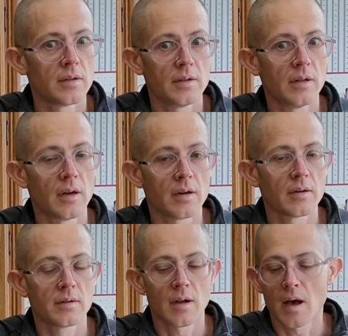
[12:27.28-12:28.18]
you know,
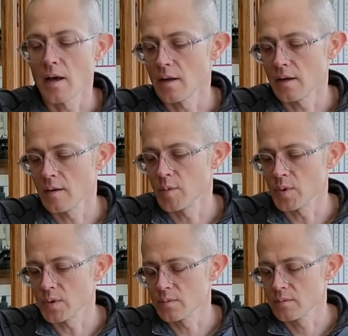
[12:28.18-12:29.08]
not
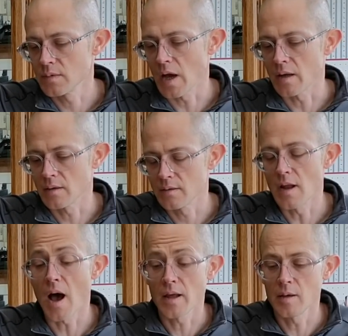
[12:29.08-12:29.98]
able,
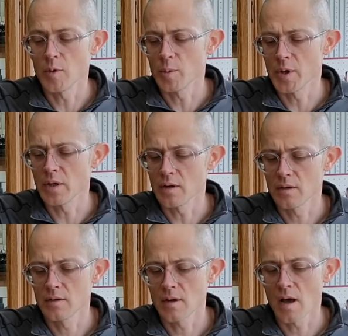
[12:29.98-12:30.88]
but
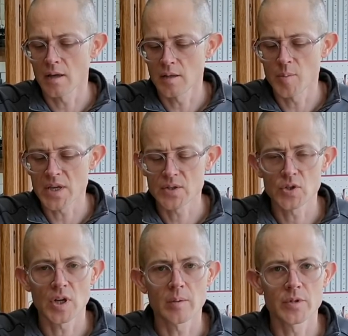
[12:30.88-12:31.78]
not in the best
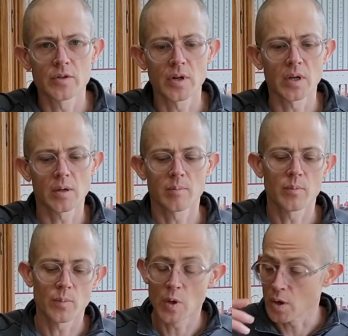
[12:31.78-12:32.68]
shape to drink.
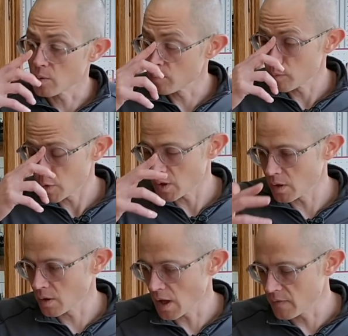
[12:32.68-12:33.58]
I
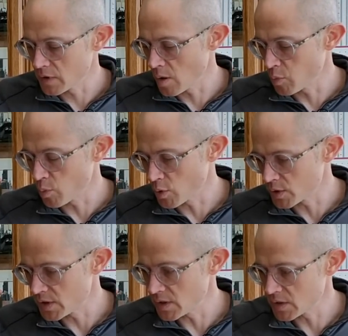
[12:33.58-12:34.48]
have a couple more
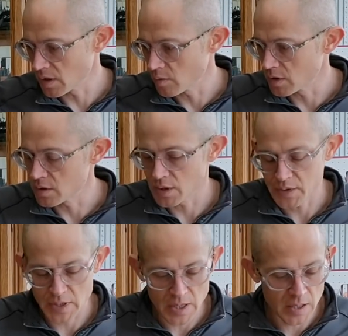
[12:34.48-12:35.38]
teas that I want to drink
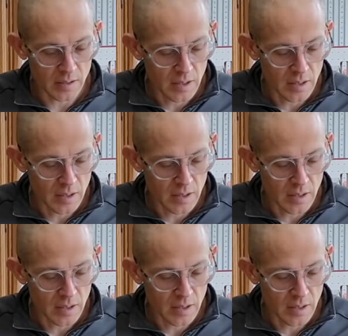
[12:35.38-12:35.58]
today.